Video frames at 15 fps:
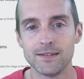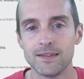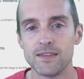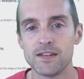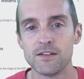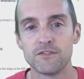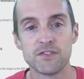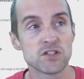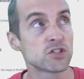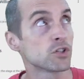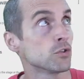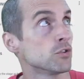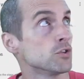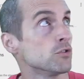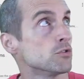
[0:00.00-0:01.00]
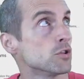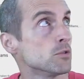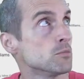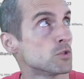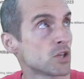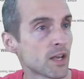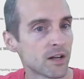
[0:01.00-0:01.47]
The official
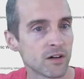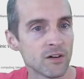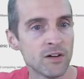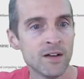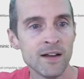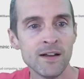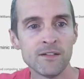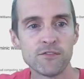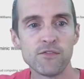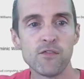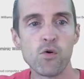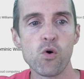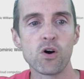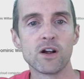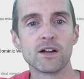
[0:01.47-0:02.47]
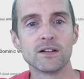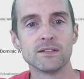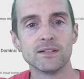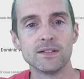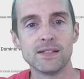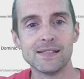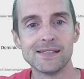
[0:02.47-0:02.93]
YouTube channel for
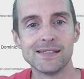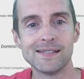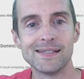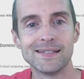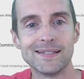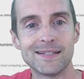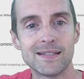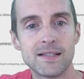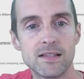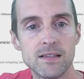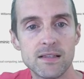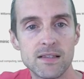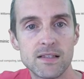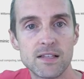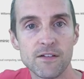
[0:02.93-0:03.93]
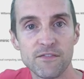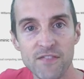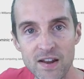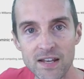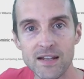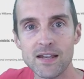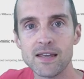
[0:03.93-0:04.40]

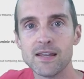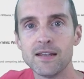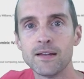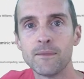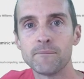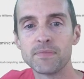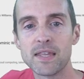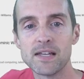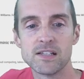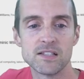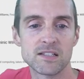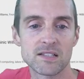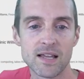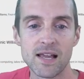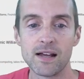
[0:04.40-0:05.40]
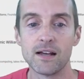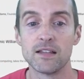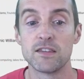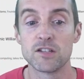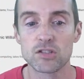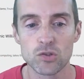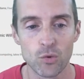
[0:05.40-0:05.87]
Dfinity is
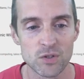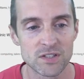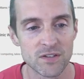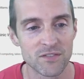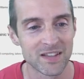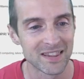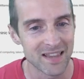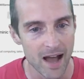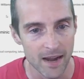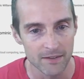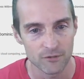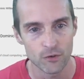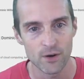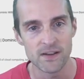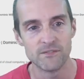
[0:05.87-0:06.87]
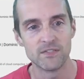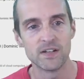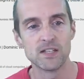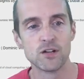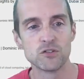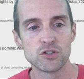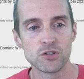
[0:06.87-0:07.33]
the source of a lot of great
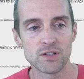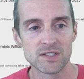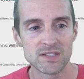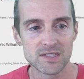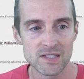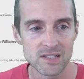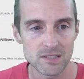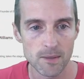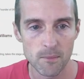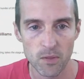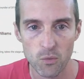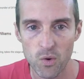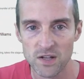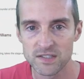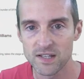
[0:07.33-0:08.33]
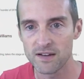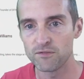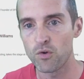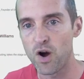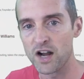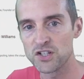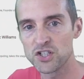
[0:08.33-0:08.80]
videos. You can see some of the ones I've
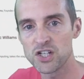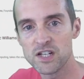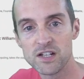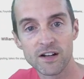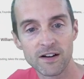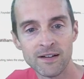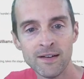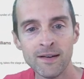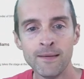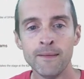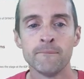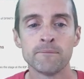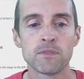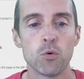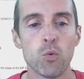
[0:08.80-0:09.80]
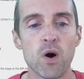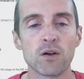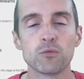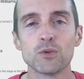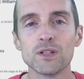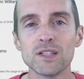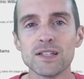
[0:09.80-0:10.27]
watched here.
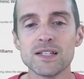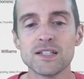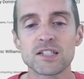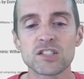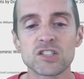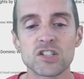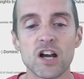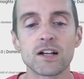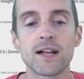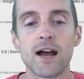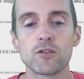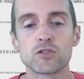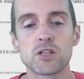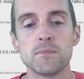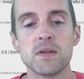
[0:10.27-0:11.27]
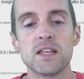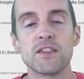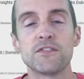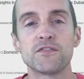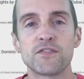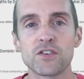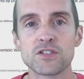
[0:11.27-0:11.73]
What really stuck out to me,
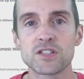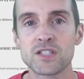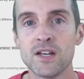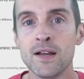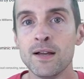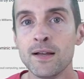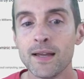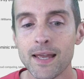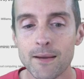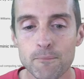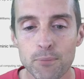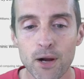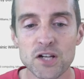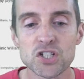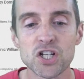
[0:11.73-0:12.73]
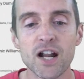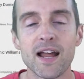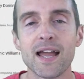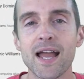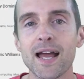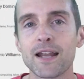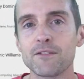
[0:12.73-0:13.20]
the first impression
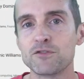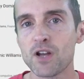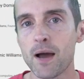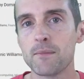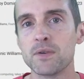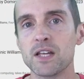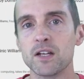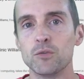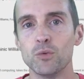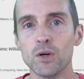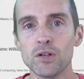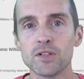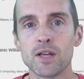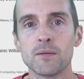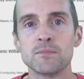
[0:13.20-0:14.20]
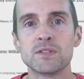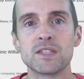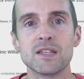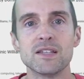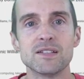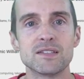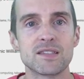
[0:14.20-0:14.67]
I had of Dominic Williams,
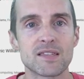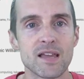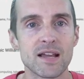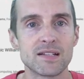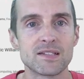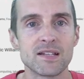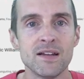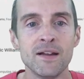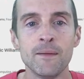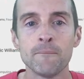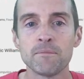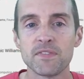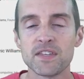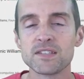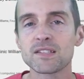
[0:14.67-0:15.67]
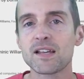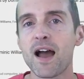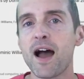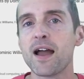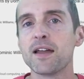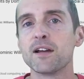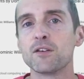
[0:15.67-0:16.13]
is that this
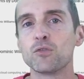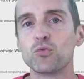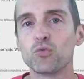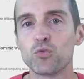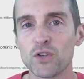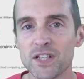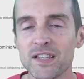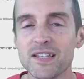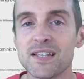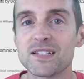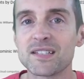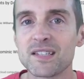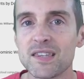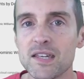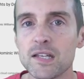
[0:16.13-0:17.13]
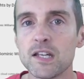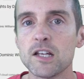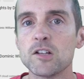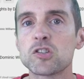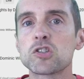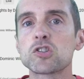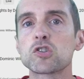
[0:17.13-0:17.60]
guy really is
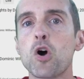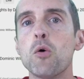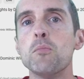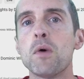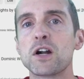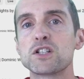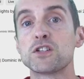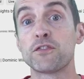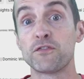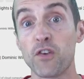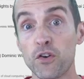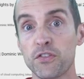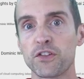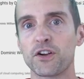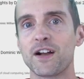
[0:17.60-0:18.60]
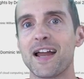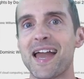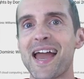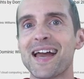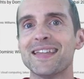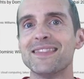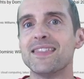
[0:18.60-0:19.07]
thinking so much further
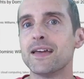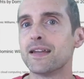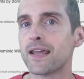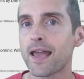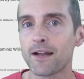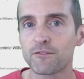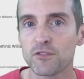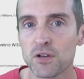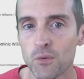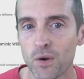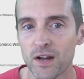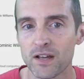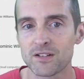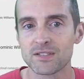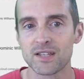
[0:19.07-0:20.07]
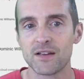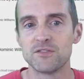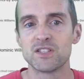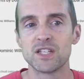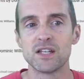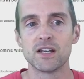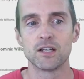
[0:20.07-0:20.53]
ahead than everyone else I've
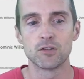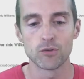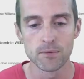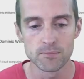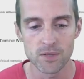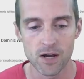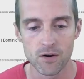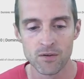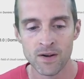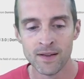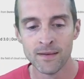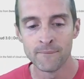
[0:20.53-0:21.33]
seen in crypto.